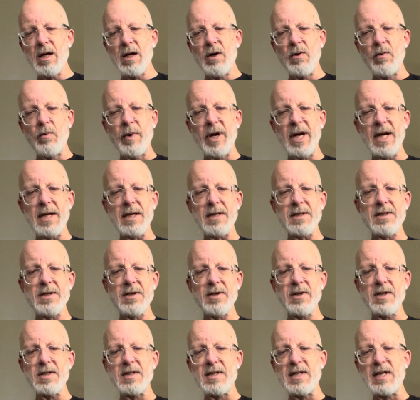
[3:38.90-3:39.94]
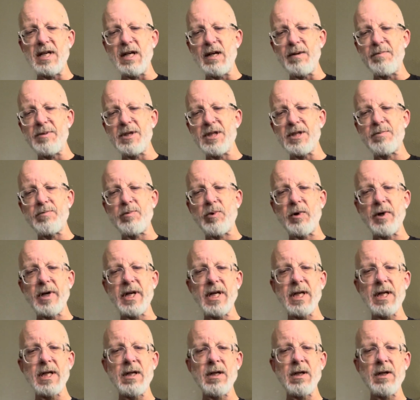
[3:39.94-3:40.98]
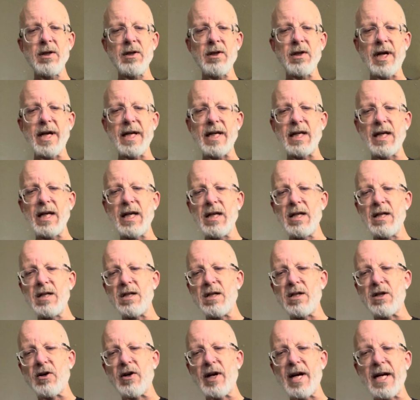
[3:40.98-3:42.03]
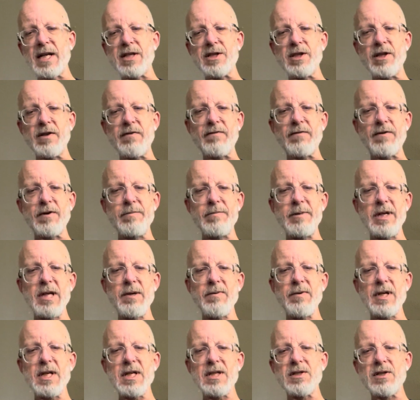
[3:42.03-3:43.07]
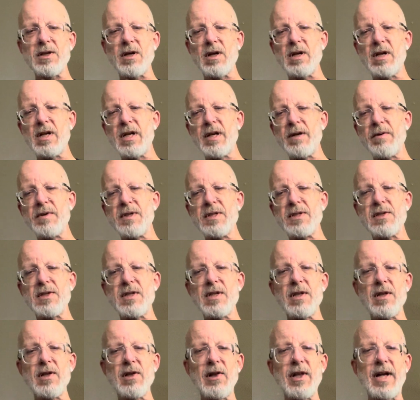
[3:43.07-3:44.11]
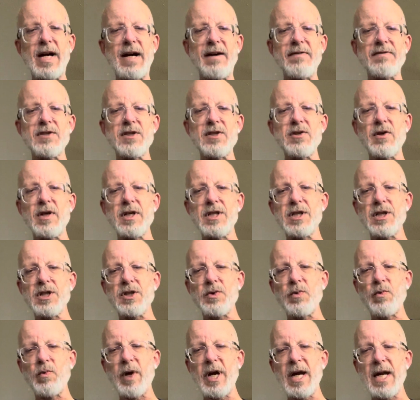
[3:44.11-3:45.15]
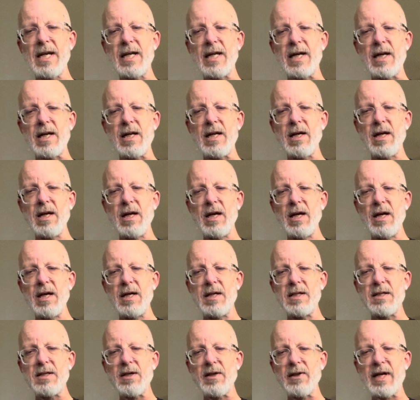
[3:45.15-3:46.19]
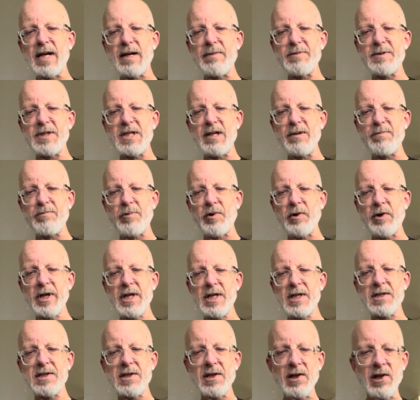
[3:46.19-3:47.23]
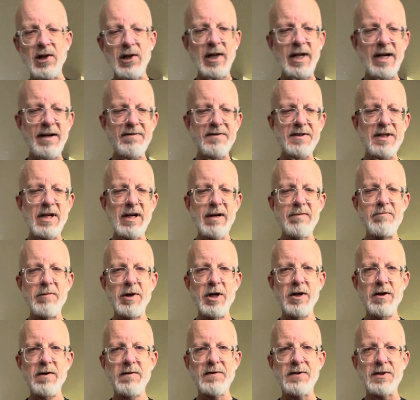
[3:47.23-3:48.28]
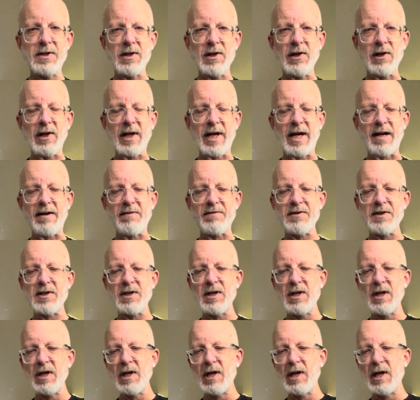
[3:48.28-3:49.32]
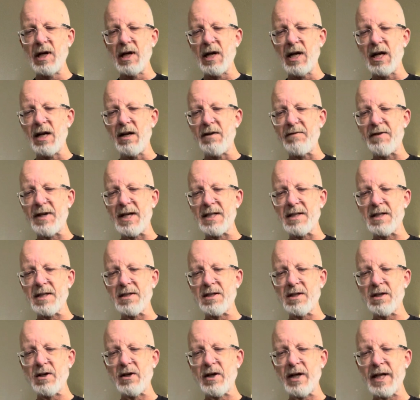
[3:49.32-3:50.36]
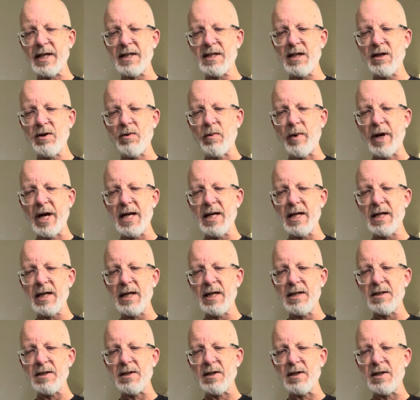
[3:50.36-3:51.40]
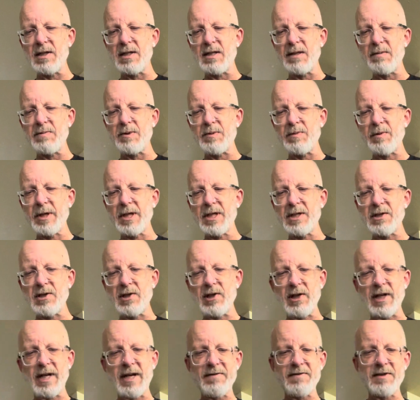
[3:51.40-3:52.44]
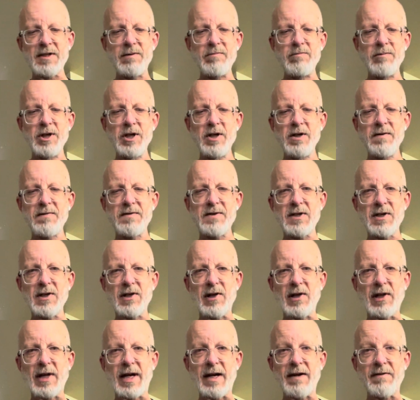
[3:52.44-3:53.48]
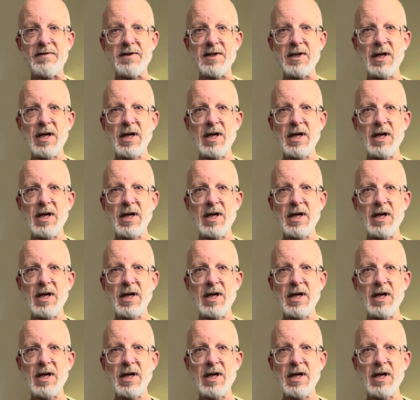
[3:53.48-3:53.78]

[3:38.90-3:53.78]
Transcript: Wait until the tip is pointing like in a direction. For me, when I started, it was to the left. So I just waited till that tip pointed to the left and I moved to the left. And if that doesn't correct it, wait again till the tip's pointing to the left and move to the left.